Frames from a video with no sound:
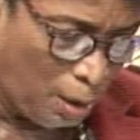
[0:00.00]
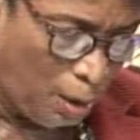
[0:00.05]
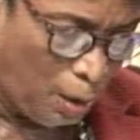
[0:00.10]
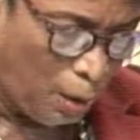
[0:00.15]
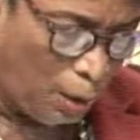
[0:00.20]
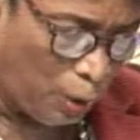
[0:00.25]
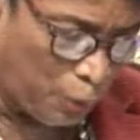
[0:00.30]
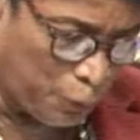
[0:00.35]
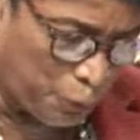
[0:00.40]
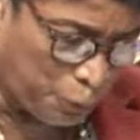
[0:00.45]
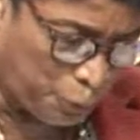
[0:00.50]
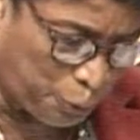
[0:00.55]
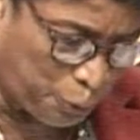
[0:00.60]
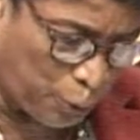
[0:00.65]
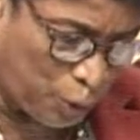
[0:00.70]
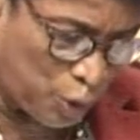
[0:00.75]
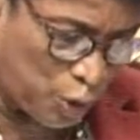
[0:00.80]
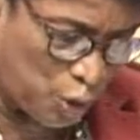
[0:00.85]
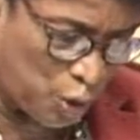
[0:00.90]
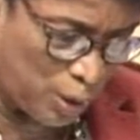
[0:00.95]

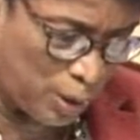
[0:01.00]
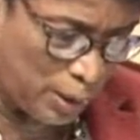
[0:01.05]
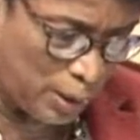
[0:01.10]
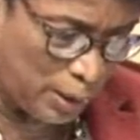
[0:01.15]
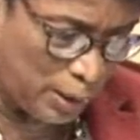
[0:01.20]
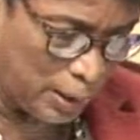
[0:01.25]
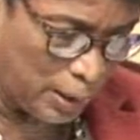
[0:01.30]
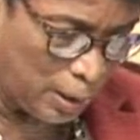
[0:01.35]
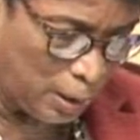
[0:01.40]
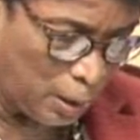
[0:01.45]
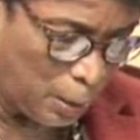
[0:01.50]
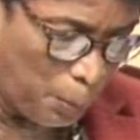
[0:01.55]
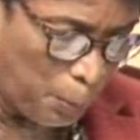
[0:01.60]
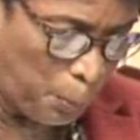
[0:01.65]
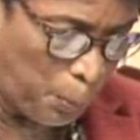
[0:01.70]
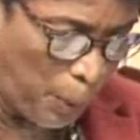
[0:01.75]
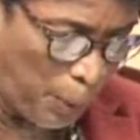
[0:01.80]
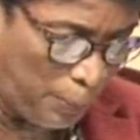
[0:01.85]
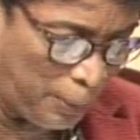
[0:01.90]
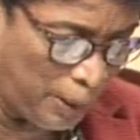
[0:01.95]
Unfortunately,
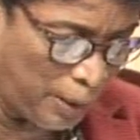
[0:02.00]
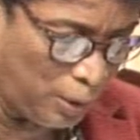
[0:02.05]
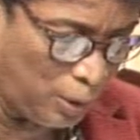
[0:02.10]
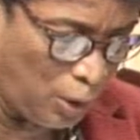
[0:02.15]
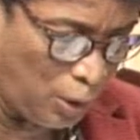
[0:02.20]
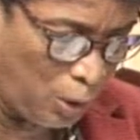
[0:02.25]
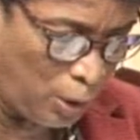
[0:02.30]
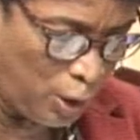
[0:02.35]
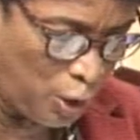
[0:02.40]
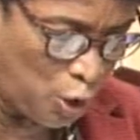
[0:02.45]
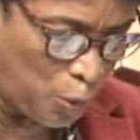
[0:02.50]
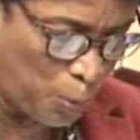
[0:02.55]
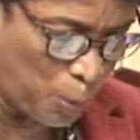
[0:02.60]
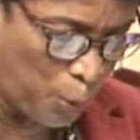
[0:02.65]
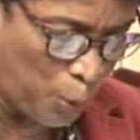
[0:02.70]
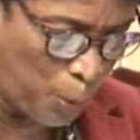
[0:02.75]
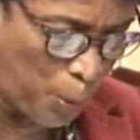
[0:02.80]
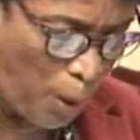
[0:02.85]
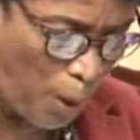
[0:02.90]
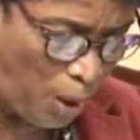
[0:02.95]
public knowledge
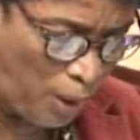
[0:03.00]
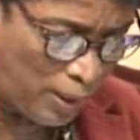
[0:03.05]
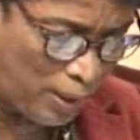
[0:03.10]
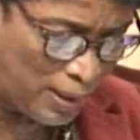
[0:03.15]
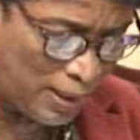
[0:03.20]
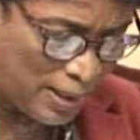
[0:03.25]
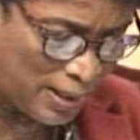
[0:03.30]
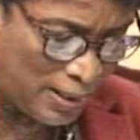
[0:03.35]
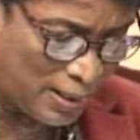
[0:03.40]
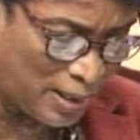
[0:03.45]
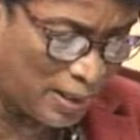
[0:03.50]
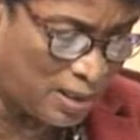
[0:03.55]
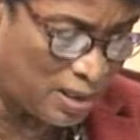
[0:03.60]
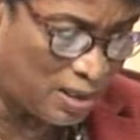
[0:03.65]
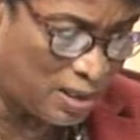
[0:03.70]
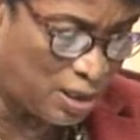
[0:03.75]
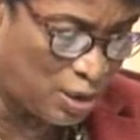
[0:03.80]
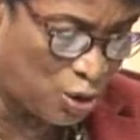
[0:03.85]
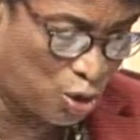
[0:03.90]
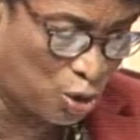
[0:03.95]
about politics is
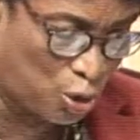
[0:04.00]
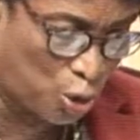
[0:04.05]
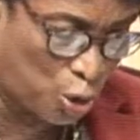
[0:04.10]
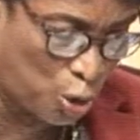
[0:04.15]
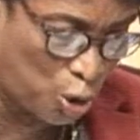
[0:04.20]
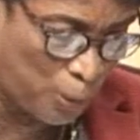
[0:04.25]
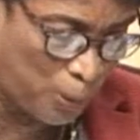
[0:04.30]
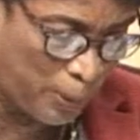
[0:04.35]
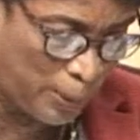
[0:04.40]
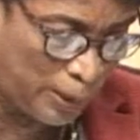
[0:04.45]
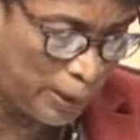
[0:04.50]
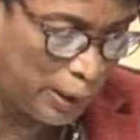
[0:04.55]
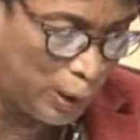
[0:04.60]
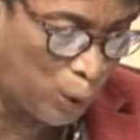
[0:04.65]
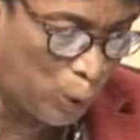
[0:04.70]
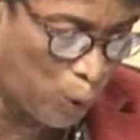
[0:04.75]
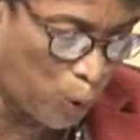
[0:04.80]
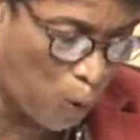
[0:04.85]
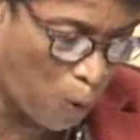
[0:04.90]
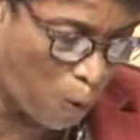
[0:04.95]
disturbingly
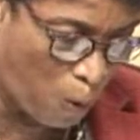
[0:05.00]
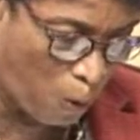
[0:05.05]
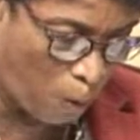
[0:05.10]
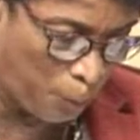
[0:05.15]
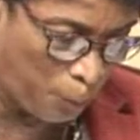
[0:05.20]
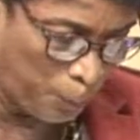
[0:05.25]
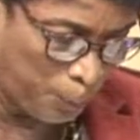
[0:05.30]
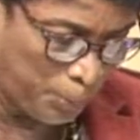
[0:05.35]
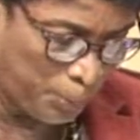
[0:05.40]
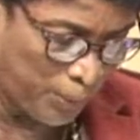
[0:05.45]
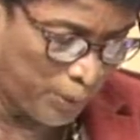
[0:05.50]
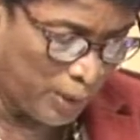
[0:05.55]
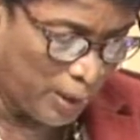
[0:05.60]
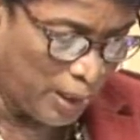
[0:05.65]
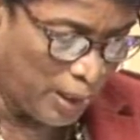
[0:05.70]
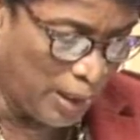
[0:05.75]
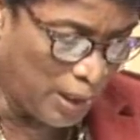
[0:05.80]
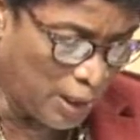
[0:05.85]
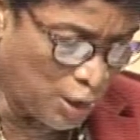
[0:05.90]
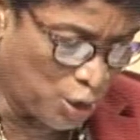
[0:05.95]
low.
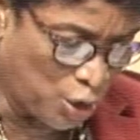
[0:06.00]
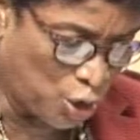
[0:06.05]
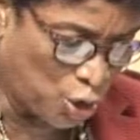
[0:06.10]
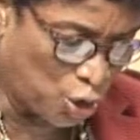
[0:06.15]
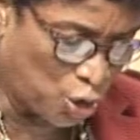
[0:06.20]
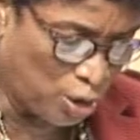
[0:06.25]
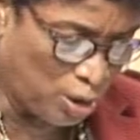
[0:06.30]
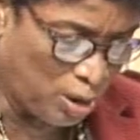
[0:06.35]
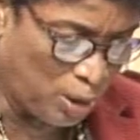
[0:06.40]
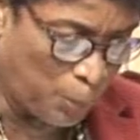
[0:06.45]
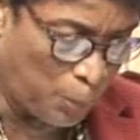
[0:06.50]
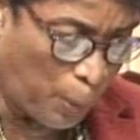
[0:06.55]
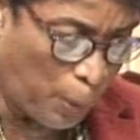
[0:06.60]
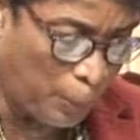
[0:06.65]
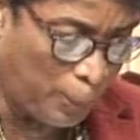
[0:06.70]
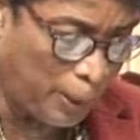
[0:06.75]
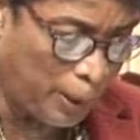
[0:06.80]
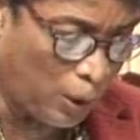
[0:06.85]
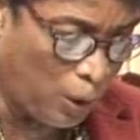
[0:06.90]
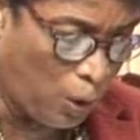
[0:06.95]
In addition, the
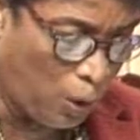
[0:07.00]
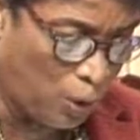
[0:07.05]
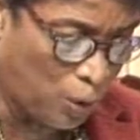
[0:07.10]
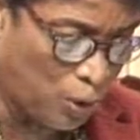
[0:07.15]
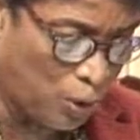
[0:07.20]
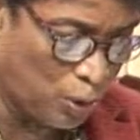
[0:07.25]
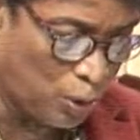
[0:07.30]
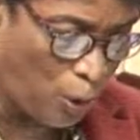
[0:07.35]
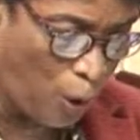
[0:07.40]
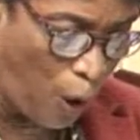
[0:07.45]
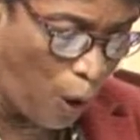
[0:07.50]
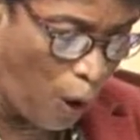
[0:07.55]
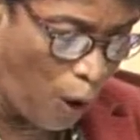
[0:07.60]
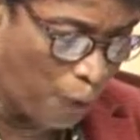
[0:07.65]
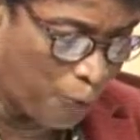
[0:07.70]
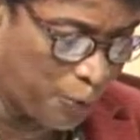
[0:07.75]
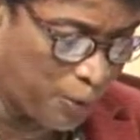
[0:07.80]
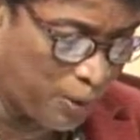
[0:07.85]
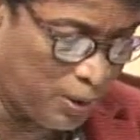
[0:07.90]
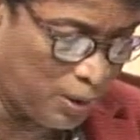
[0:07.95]
public also
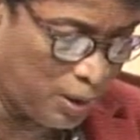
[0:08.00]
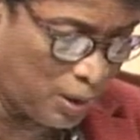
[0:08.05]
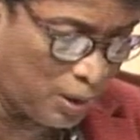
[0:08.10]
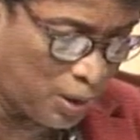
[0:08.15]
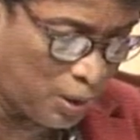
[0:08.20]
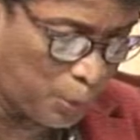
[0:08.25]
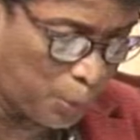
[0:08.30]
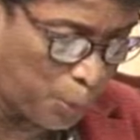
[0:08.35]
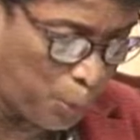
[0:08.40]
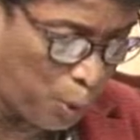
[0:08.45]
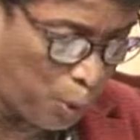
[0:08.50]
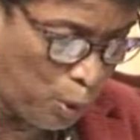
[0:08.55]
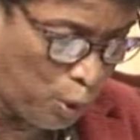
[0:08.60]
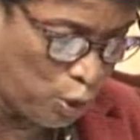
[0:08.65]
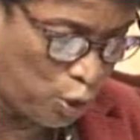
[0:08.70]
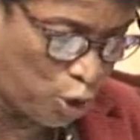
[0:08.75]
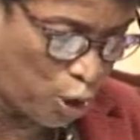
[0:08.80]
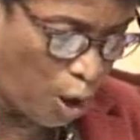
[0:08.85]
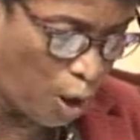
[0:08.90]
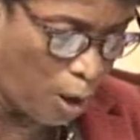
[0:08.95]
often does a poor
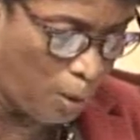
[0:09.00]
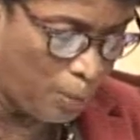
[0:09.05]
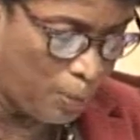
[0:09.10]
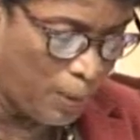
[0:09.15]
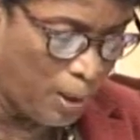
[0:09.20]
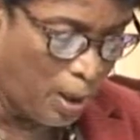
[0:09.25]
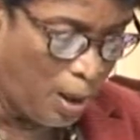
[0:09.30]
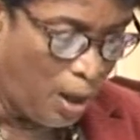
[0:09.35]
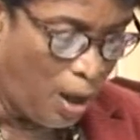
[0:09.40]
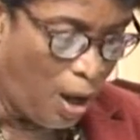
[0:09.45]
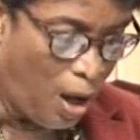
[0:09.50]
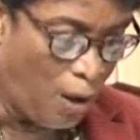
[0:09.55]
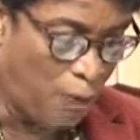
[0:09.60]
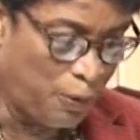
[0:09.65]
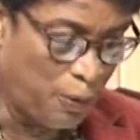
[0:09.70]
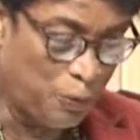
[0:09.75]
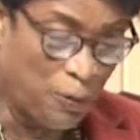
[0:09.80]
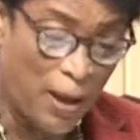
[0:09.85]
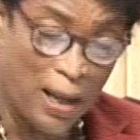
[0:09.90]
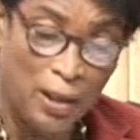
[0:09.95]
job of
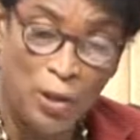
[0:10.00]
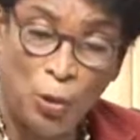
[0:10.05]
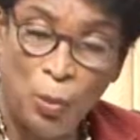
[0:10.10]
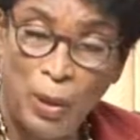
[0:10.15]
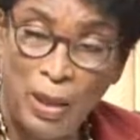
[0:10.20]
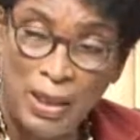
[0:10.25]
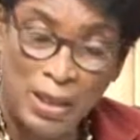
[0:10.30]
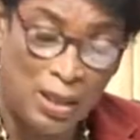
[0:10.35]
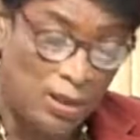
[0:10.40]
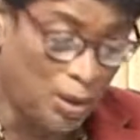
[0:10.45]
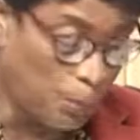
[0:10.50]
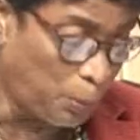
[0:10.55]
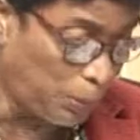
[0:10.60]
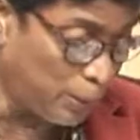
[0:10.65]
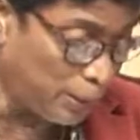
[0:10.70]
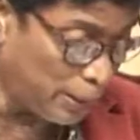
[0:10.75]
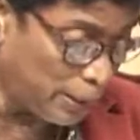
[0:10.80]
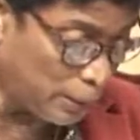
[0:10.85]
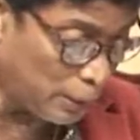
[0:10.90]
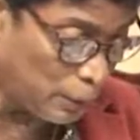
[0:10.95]
evaluating the
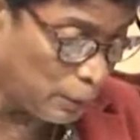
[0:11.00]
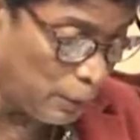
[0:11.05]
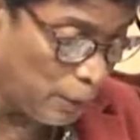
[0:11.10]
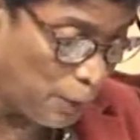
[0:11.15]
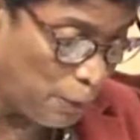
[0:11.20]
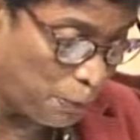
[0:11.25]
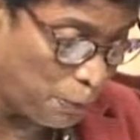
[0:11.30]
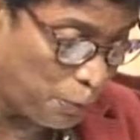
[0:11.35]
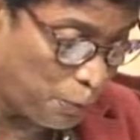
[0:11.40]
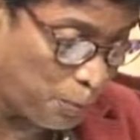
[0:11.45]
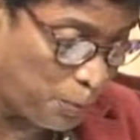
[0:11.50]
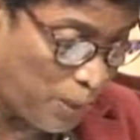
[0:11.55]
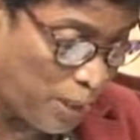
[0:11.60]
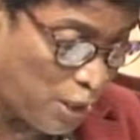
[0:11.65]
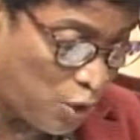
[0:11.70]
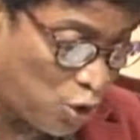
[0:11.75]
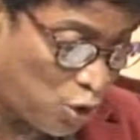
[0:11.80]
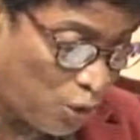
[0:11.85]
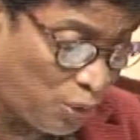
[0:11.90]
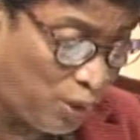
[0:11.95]
political
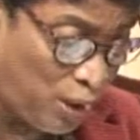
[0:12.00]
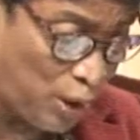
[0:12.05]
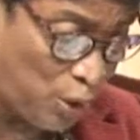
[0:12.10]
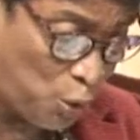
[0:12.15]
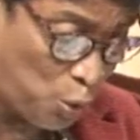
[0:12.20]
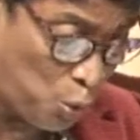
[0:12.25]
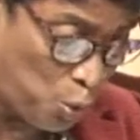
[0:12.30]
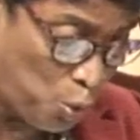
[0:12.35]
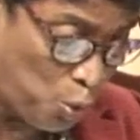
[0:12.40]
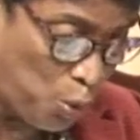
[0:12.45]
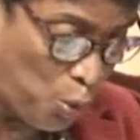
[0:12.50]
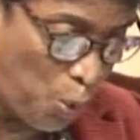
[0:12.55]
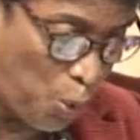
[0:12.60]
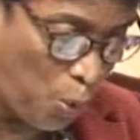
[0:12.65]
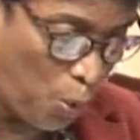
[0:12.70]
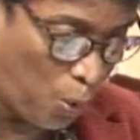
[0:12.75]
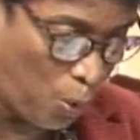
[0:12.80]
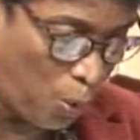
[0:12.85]
information they do know.